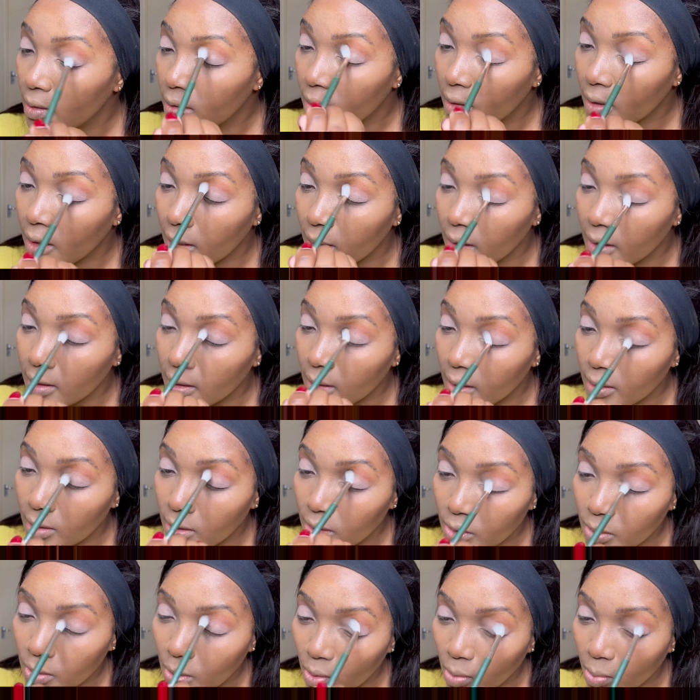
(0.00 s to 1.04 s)
Guys, I
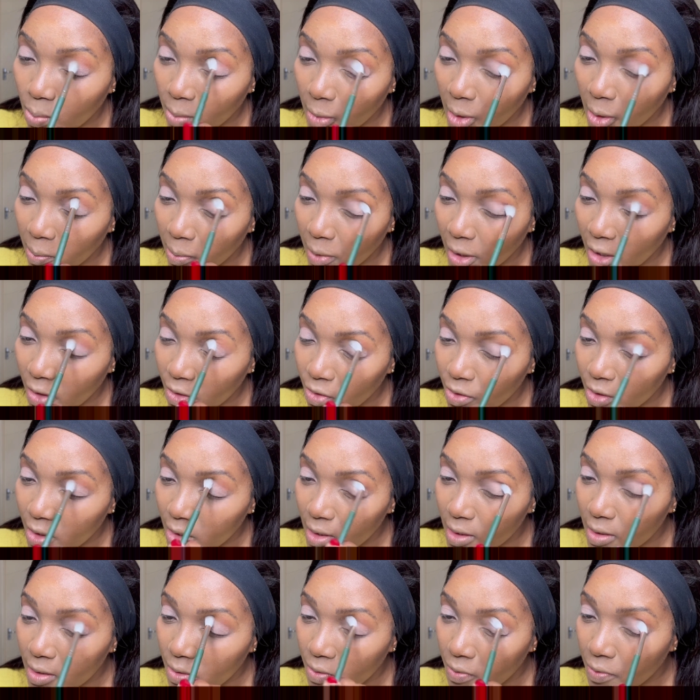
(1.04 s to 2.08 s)
just hope my battery
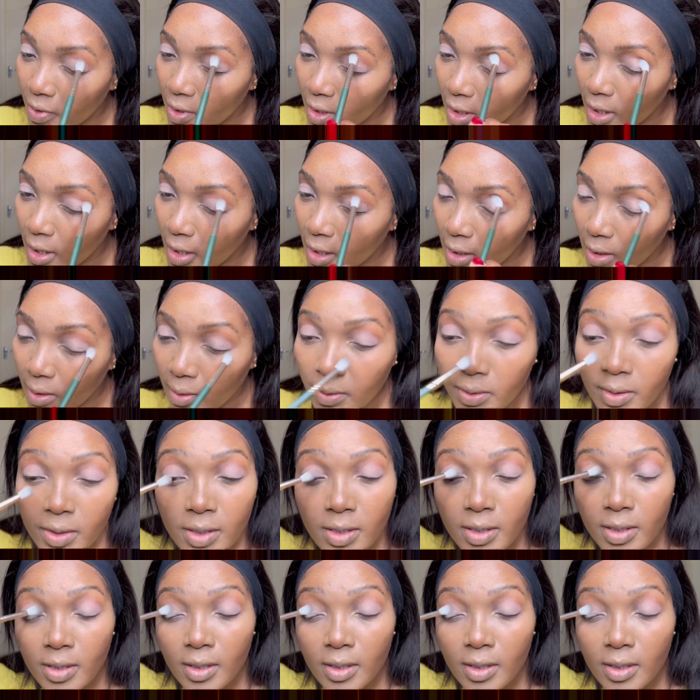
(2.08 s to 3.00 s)
doesn't run out.